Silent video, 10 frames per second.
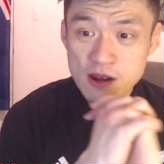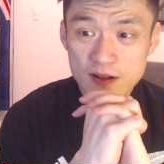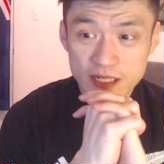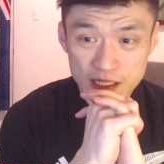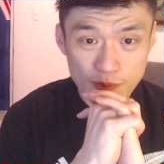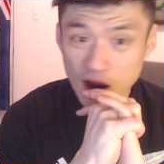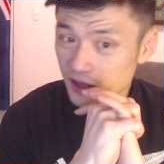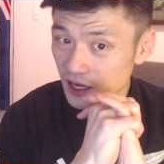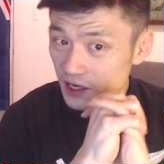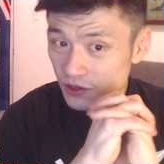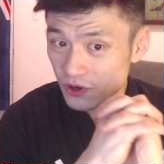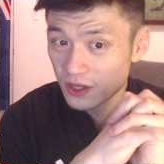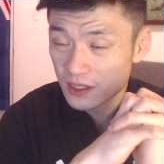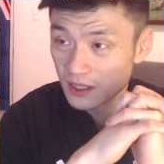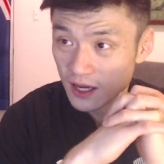despite the
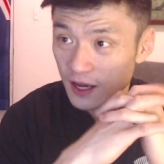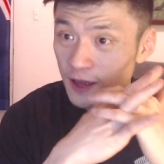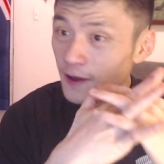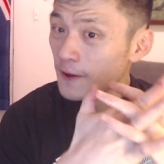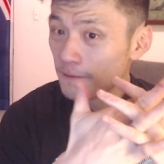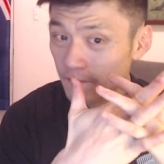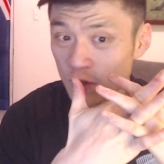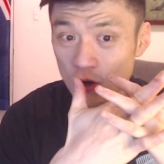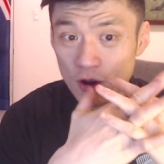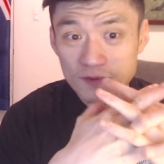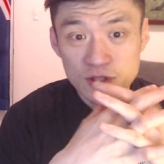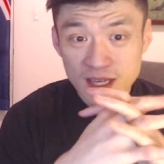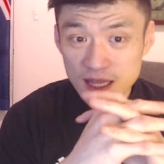injuries, to get